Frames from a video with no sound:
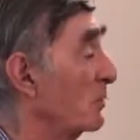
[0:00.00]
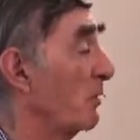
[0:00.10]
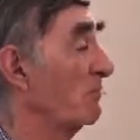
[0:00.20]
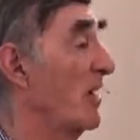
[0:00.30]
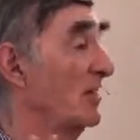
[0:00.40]

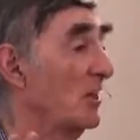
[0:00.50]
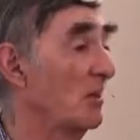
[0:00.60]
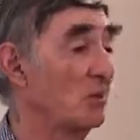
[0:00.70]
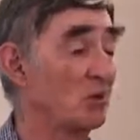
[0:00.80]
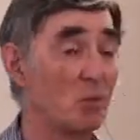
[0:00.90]
professor,
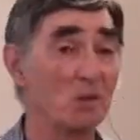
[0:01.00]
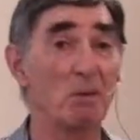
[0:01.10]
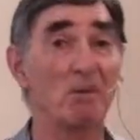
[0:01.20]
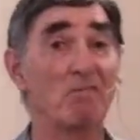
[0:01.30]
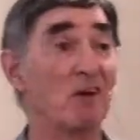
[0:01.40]
who's always
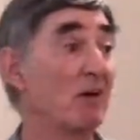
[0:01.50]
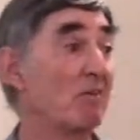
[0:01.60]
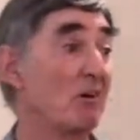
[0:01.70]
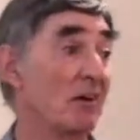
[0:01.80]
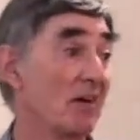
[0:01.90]
been a very,
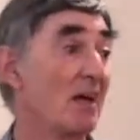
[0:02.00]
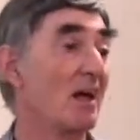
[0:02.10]
very